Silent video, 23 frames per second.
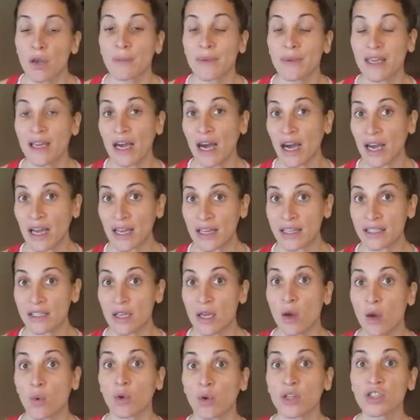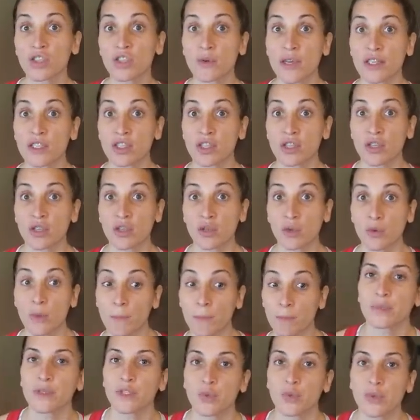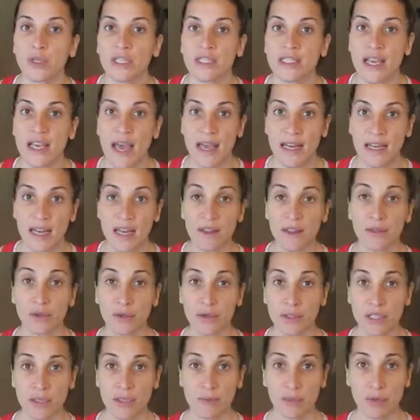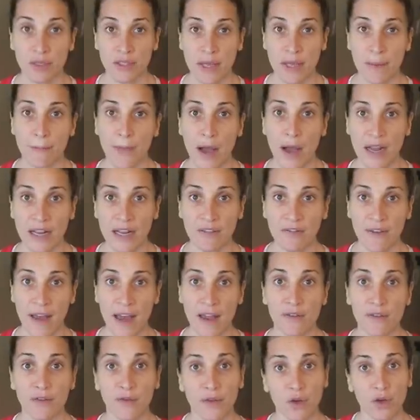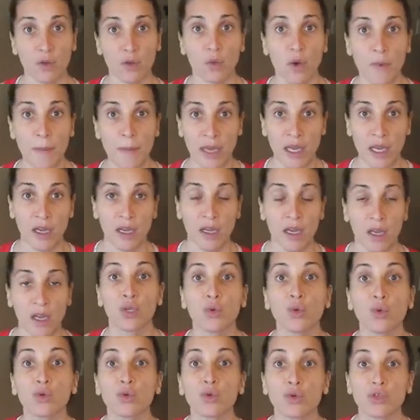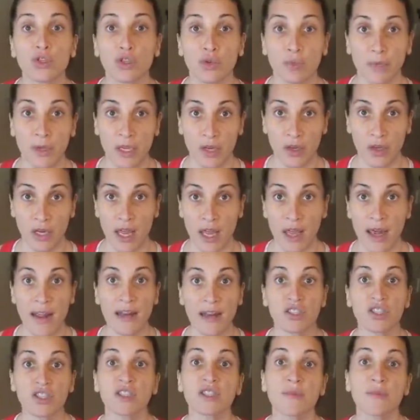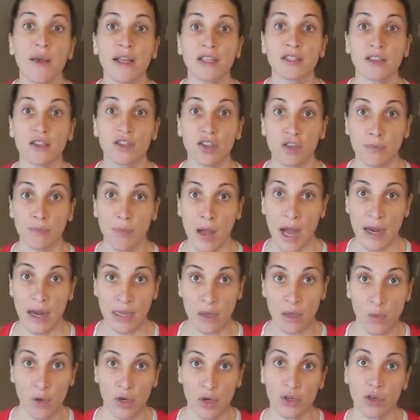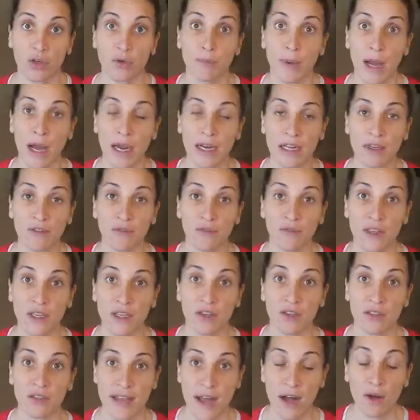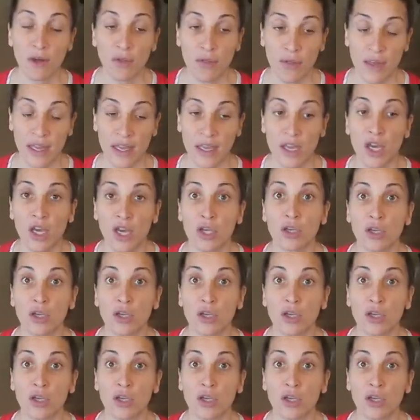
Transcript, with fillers: Because once you get to between ten and thirteen percent body fat for a woman, you lose your period. And it just depends on your body, where your body feels healthy.